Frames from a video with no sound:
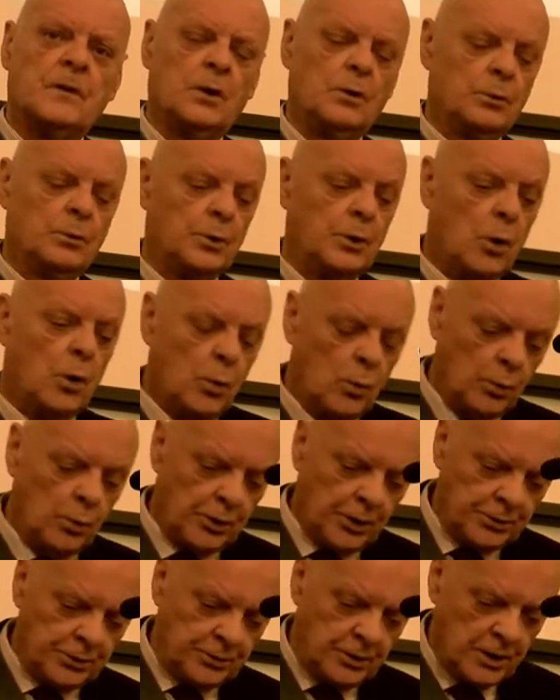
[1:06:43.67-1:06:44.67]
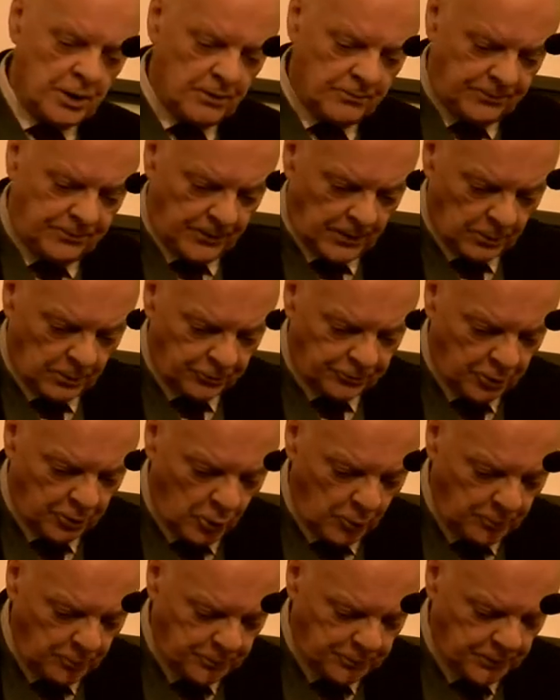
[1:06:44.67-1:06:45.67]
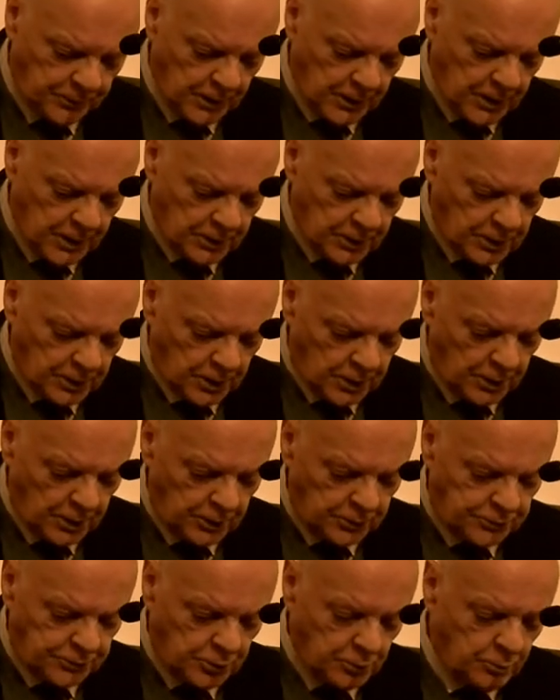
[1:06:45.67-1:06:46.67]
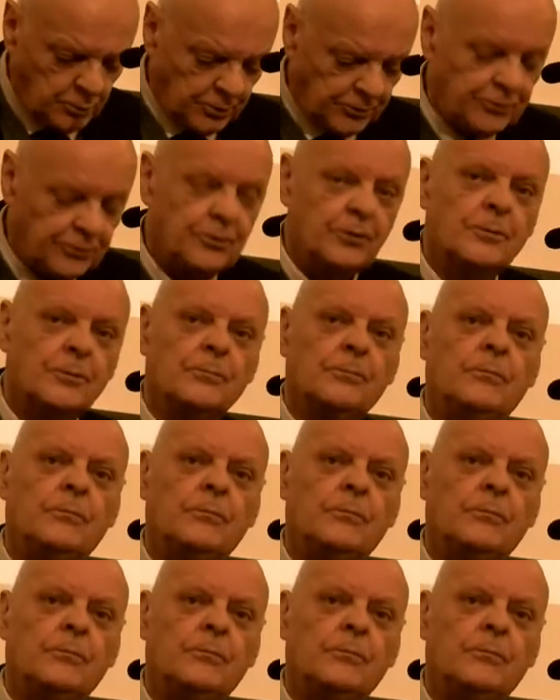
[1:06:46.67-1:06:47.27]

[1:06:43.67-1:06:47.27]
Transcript: who would hold out false hope to us,